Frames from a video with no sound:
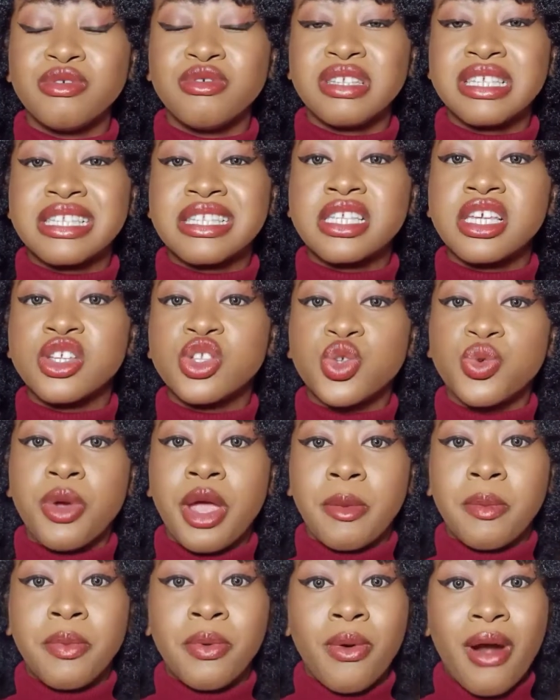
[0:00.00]
stick to
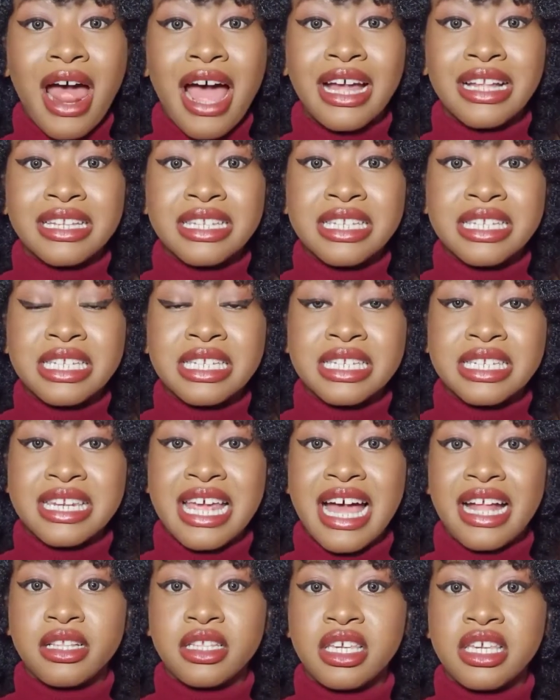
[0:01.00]
a brand
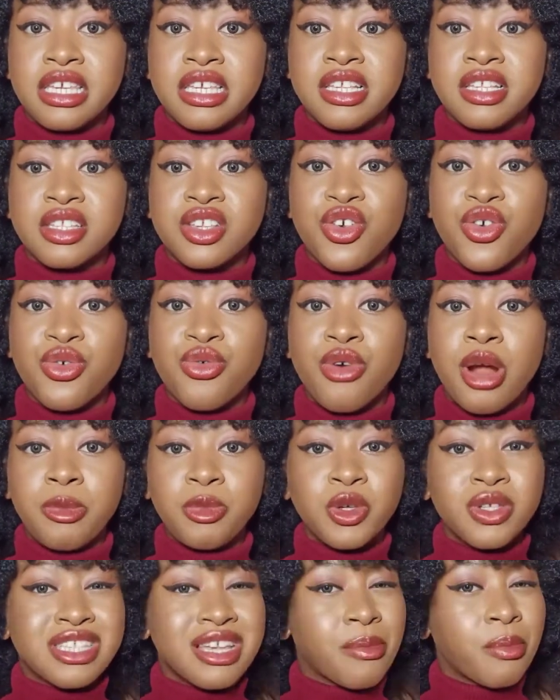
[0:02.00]
that is
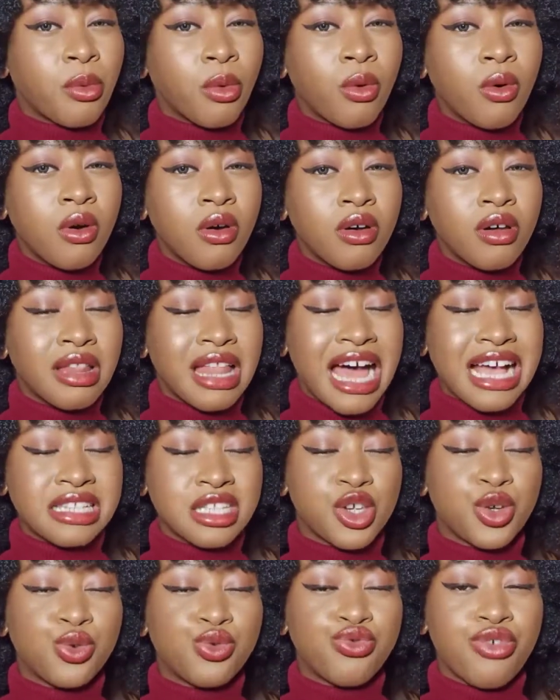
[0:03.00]
reputable, has
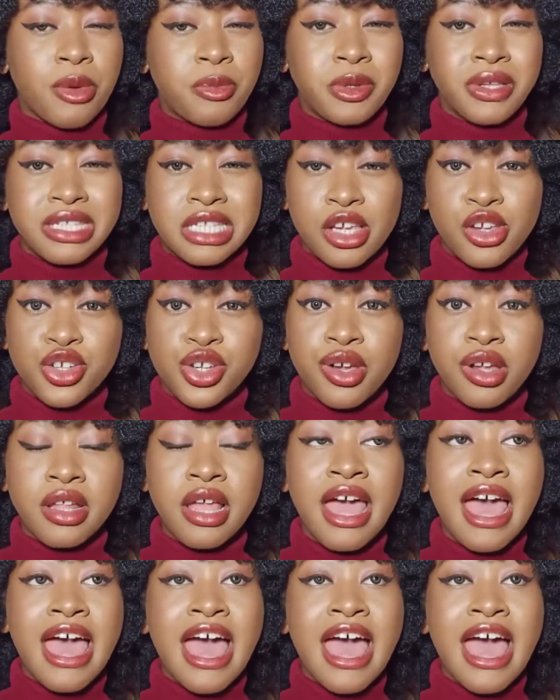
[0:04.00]
a good reputation,